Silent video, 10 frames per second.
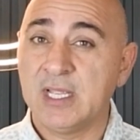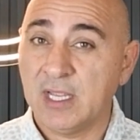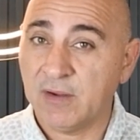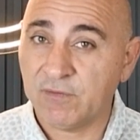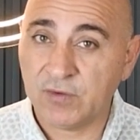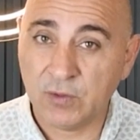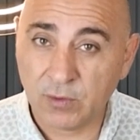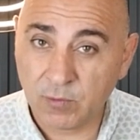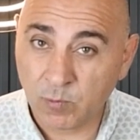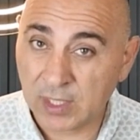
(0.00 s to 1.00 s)
If
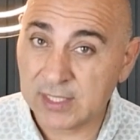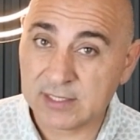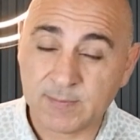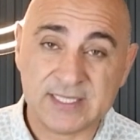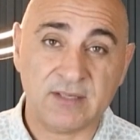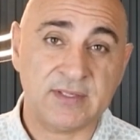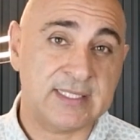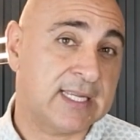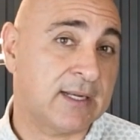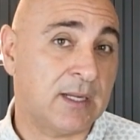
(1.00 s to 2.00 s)
you want specific
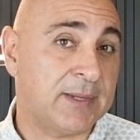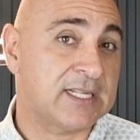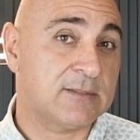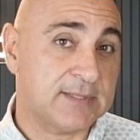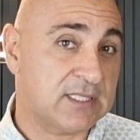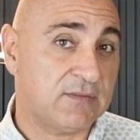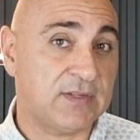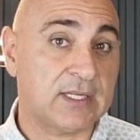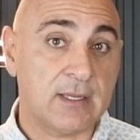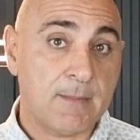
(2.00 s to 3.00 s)
data about a
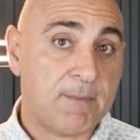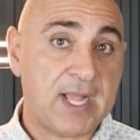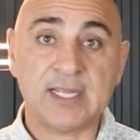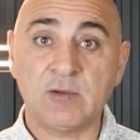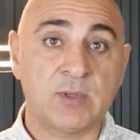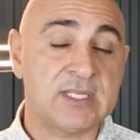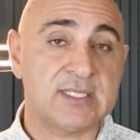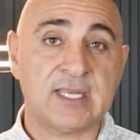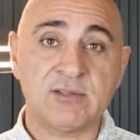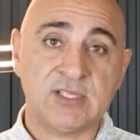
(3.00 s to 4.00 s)
specific pocket within
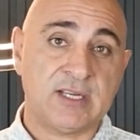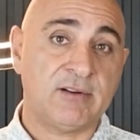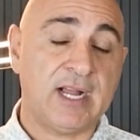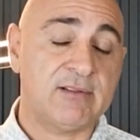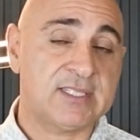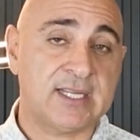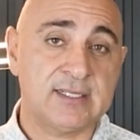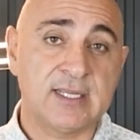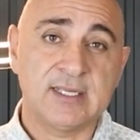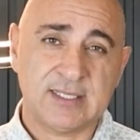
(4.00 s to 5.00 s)
San Jose or
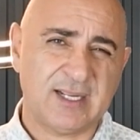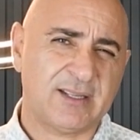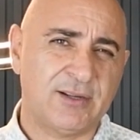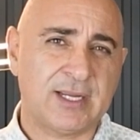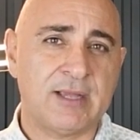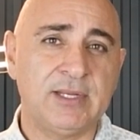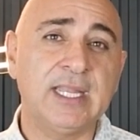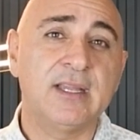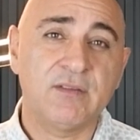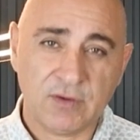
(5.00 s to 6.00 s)
outside Santa Clara County,
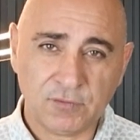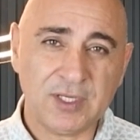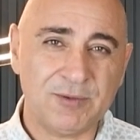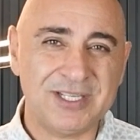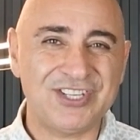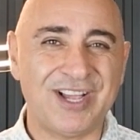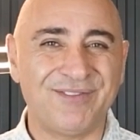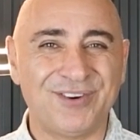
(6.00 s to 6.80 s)
feel free to reach out.